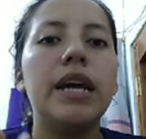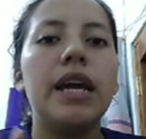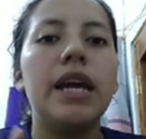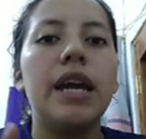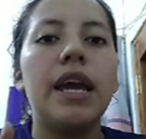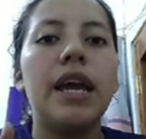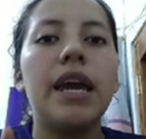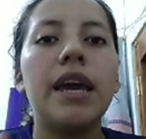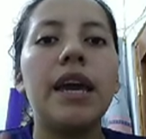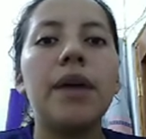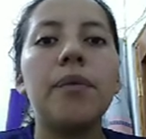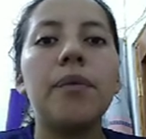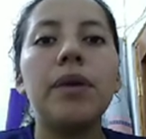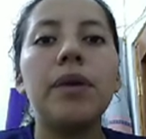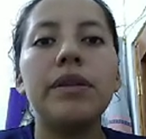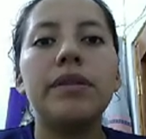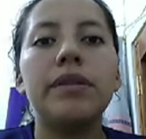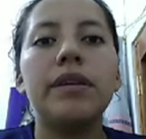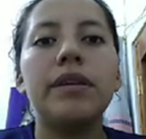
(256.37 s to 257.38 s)

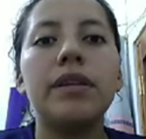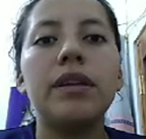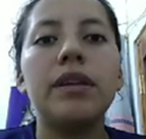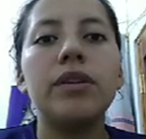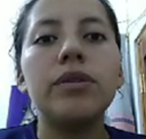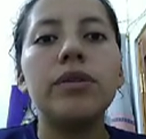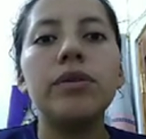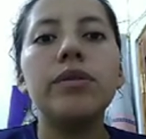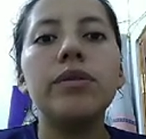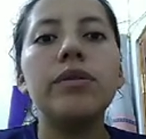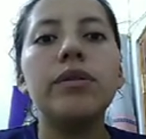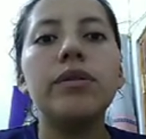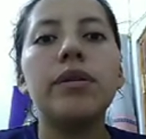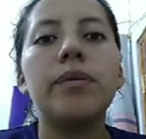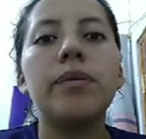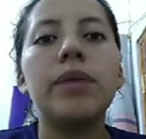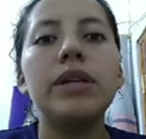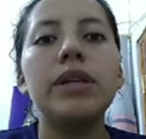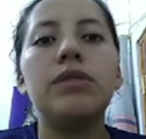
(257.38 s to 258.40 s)
Wanted.
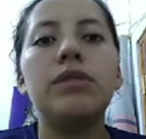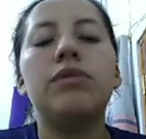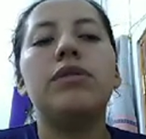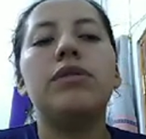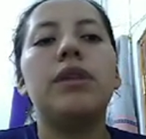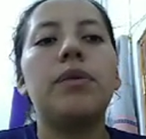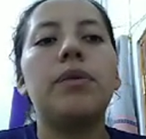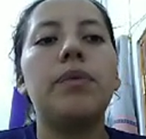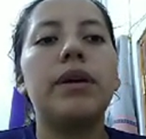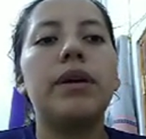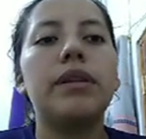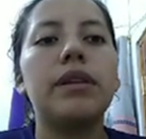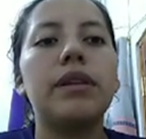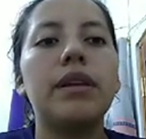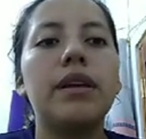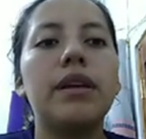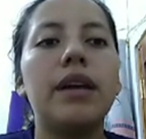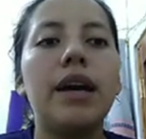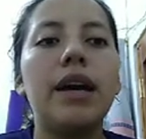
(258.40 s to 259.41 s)
What do they want?
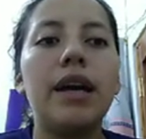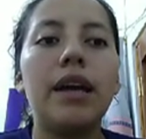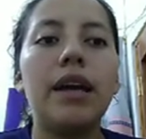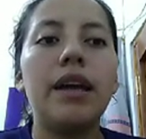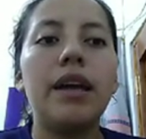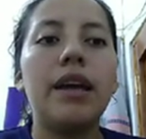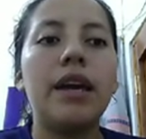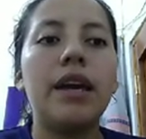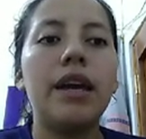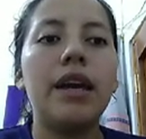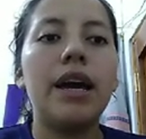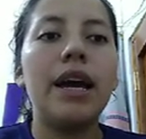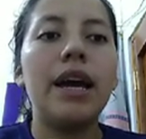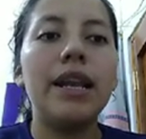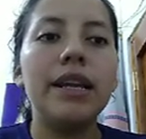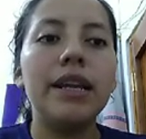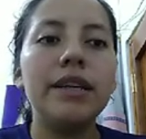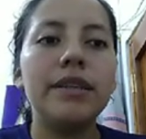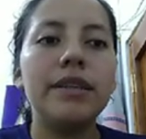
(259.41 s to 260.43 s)

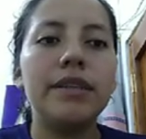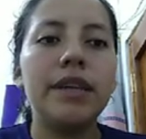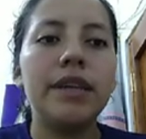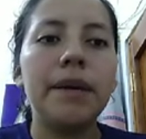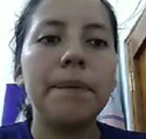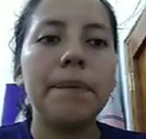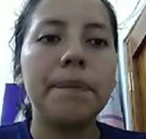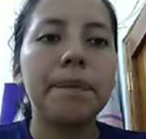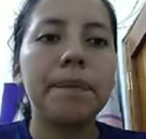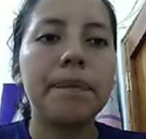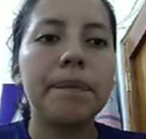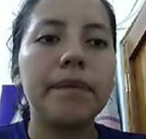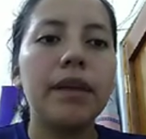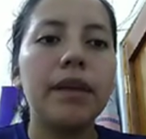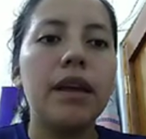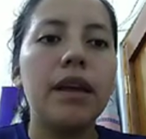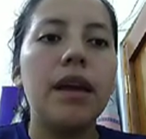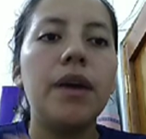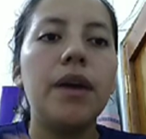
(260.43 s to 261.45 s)
Alice
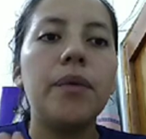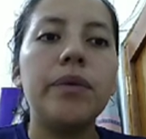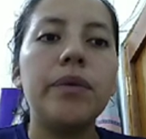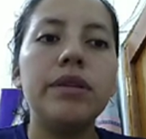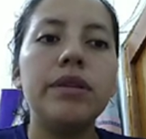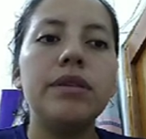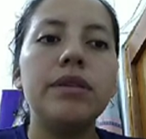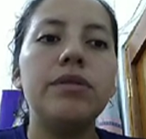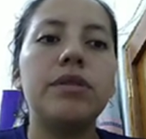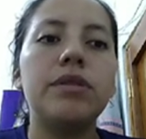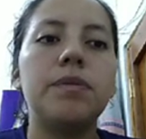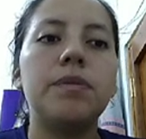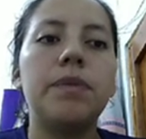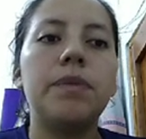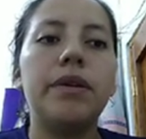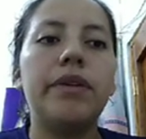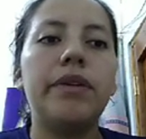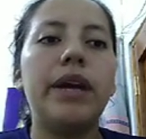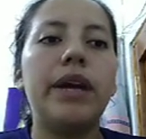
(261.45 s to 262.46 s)
wanted to
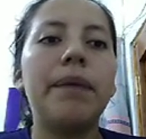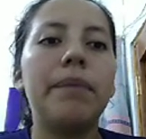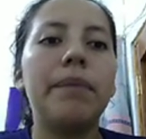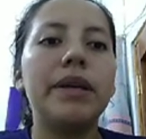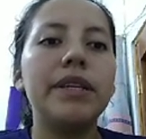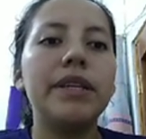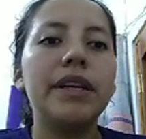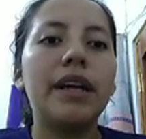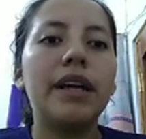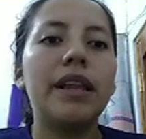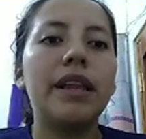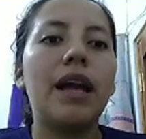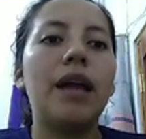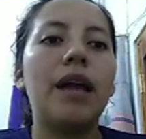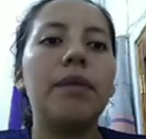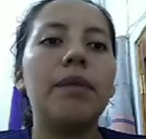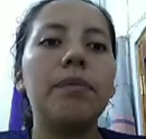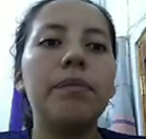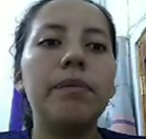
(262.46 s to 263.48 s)
explore a magical
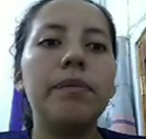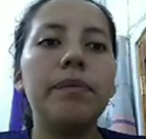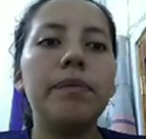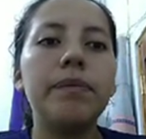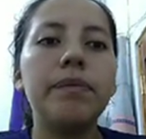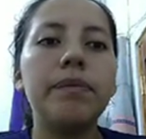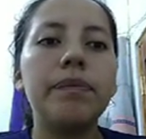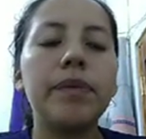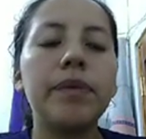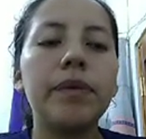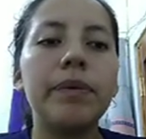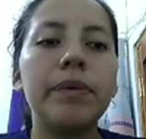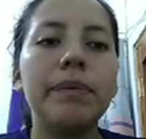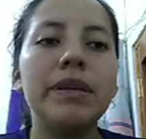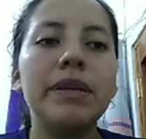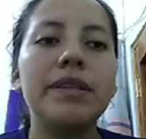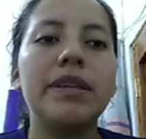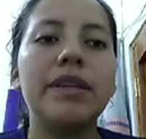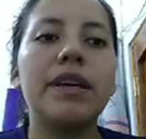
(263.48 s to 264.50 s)
and
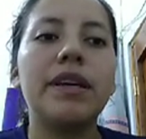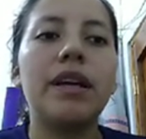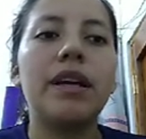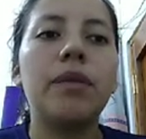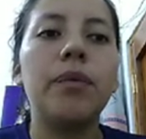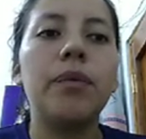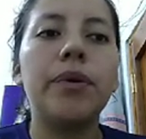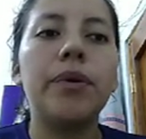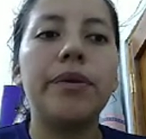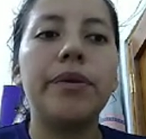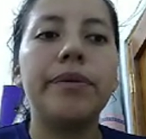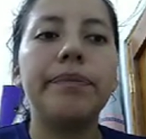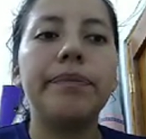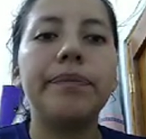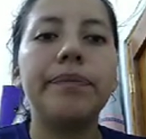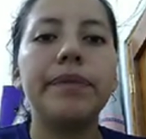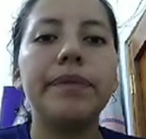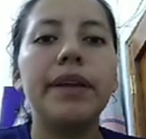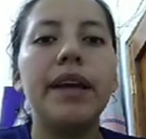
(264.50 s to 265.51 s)
whimsical world.
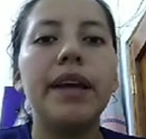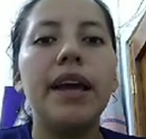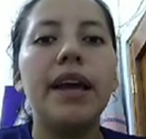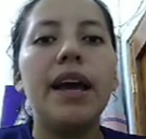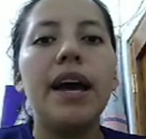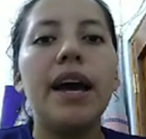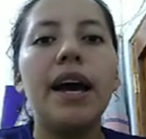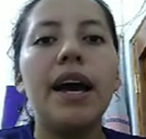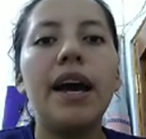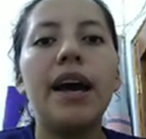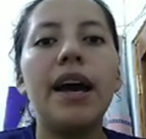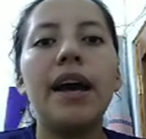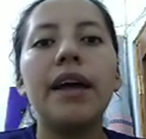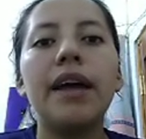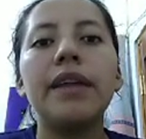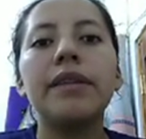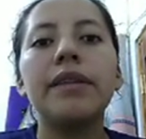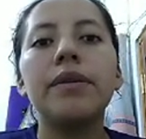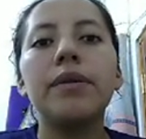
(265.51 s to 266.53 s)

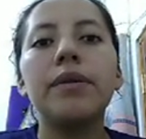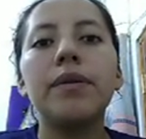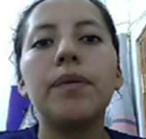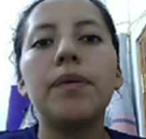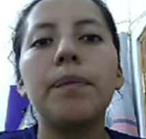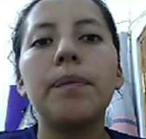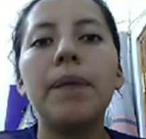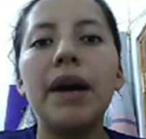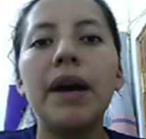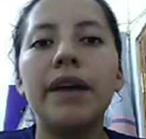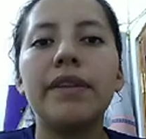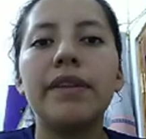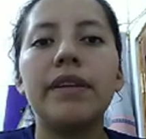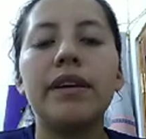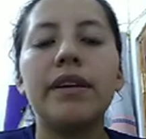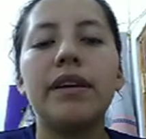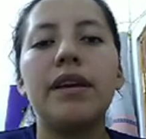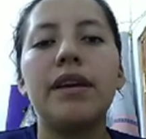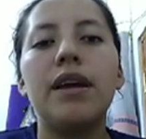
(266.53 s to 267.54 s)
But
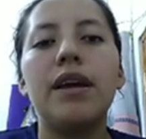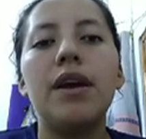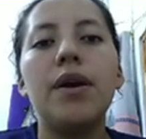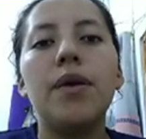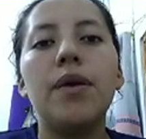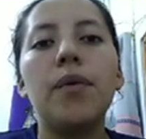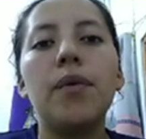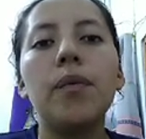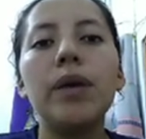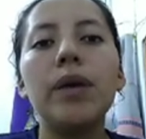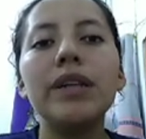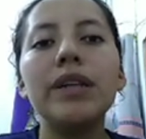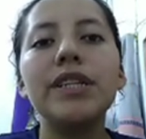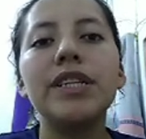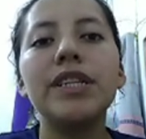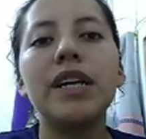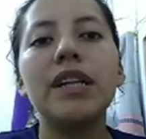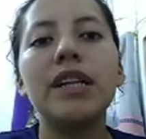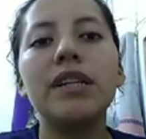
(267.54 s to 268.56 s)
what
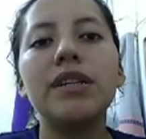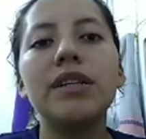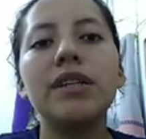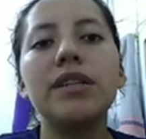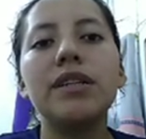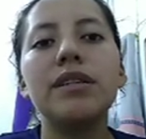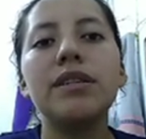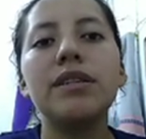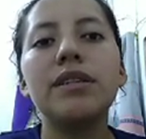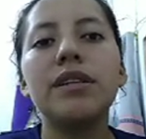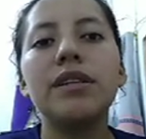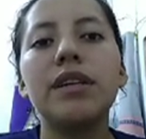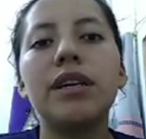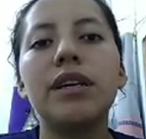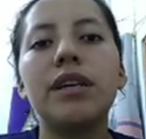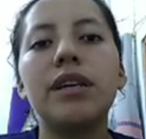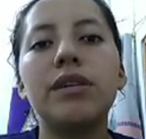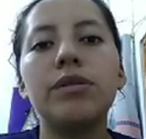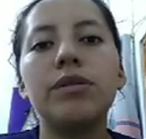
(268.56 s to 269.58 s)
challenges
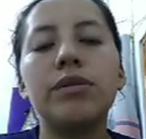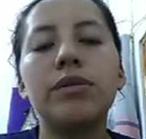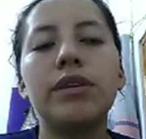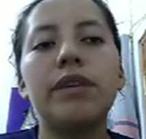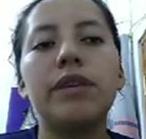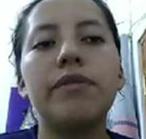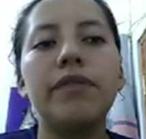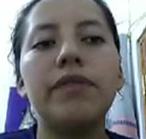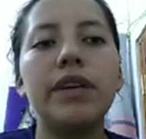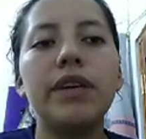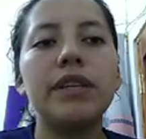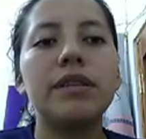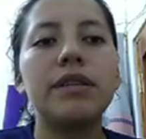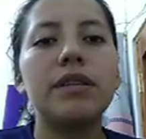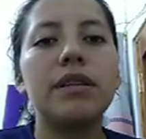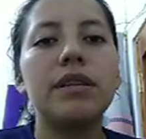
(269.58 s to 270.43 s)
do they face?